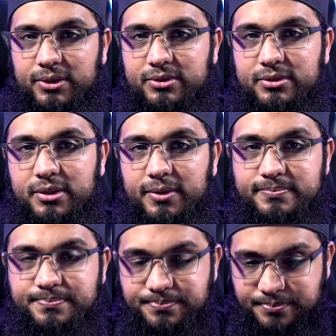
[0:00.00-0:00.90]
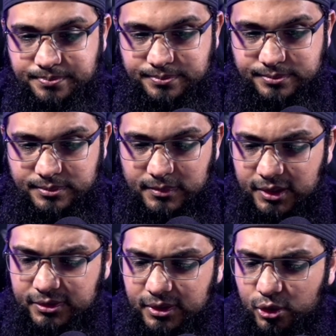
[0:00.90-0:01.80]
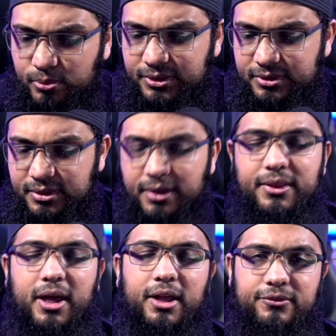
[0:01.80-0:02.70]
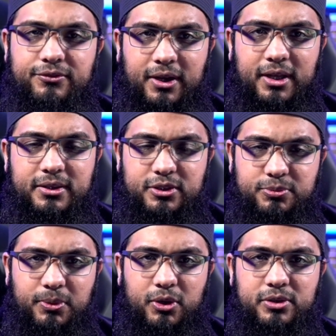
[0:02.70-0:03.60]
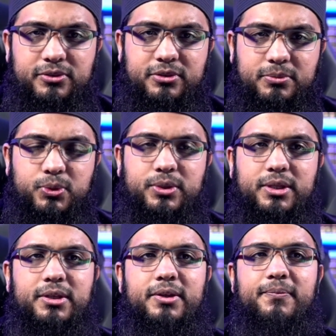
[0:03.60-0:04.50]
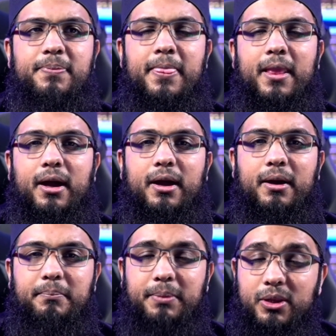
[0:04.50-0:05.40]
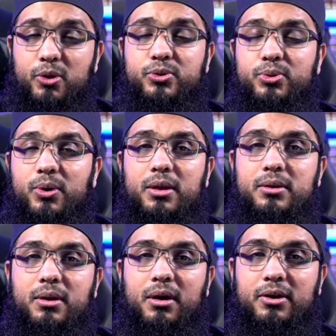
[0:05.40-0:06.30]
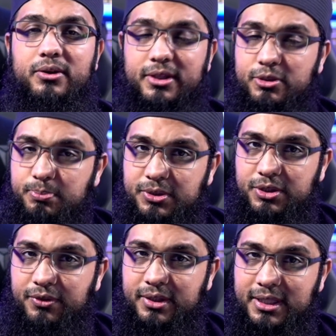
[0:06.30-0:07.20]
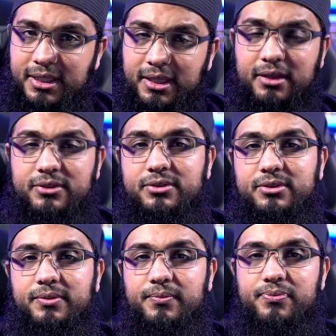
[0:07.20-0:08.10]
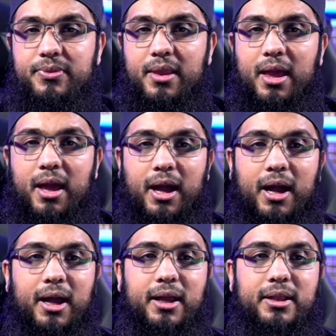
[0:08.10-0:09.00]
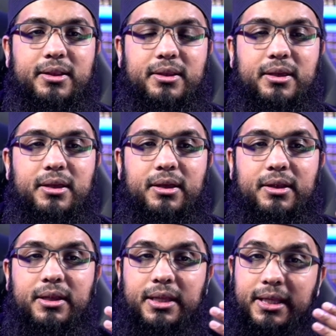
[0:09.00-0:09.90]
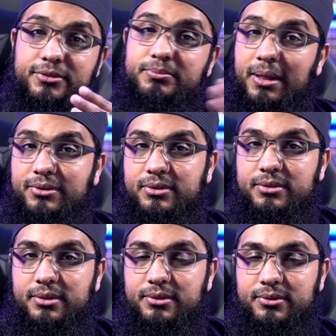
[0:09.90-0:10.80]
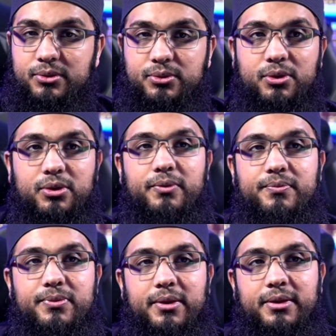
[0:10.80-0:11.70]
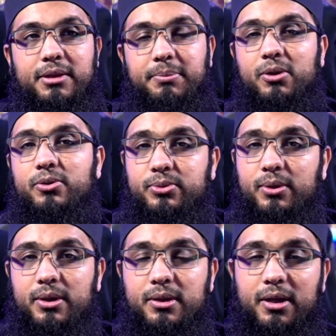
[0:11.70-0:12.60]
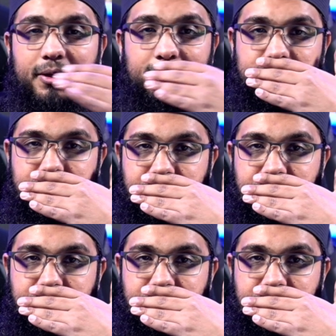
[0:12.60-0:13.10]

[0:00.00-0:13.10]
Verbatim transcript: o Messenger, Say, O Messenger, the anfal, the spoils, the booty uh, belong to Allah, they're specifically His and His messengers. So they belong to Allah.